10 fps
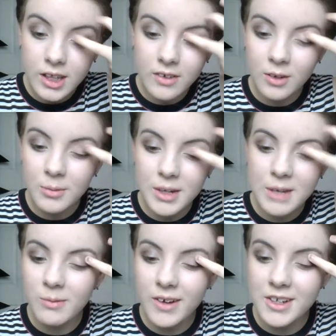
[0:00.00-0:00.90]
Never
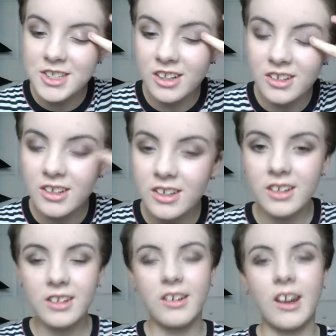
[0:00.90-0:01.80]
be a professional.
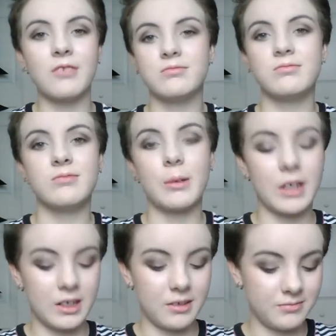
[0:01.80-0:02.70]
No,
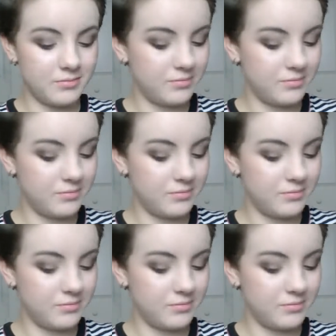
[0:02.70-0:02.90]
I'm gonna.